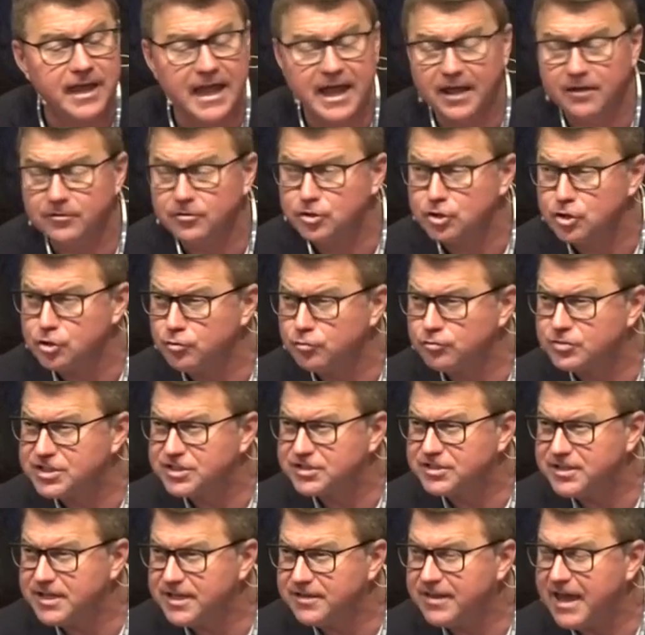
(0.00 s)
land. You
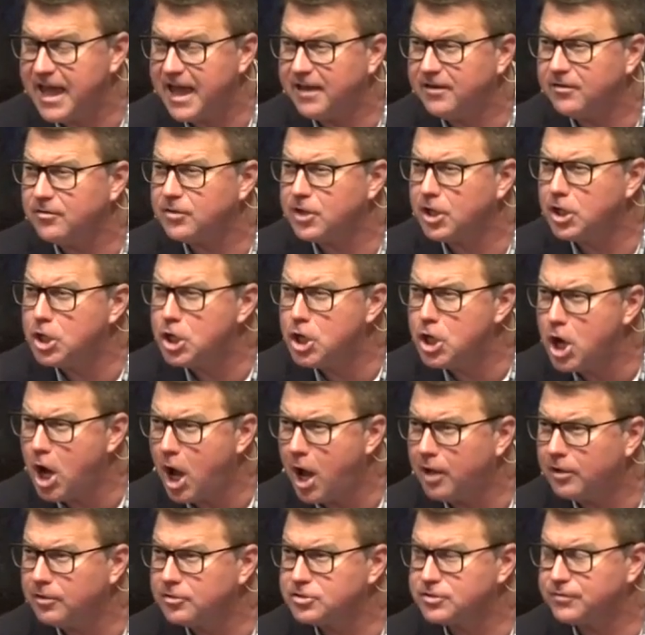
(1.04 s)
see that? The
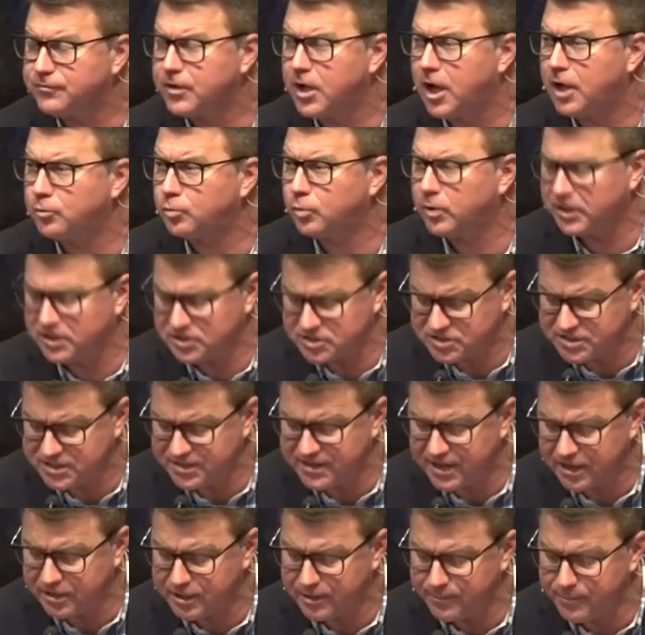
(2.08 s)
knowledge of God. We're going to see
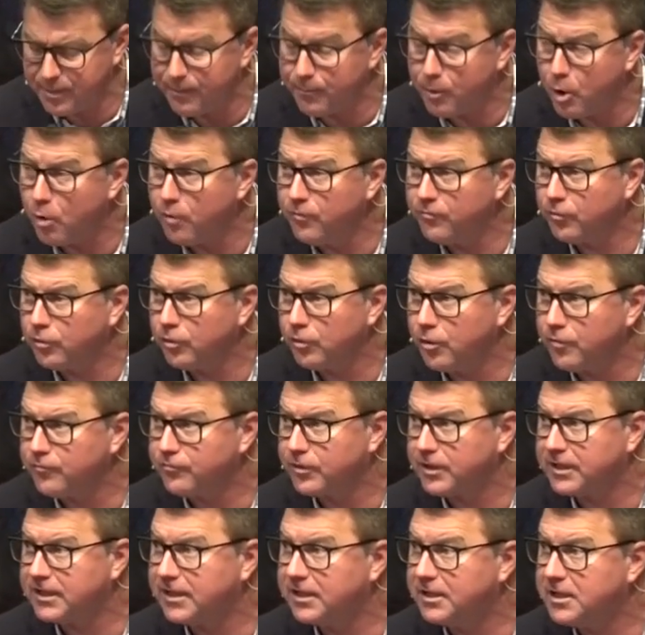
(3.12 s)
that come up over and
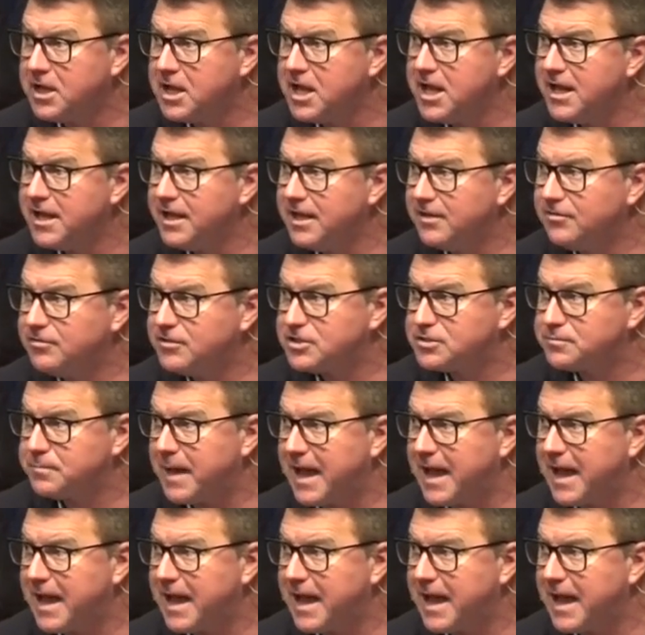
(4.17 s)
over again in this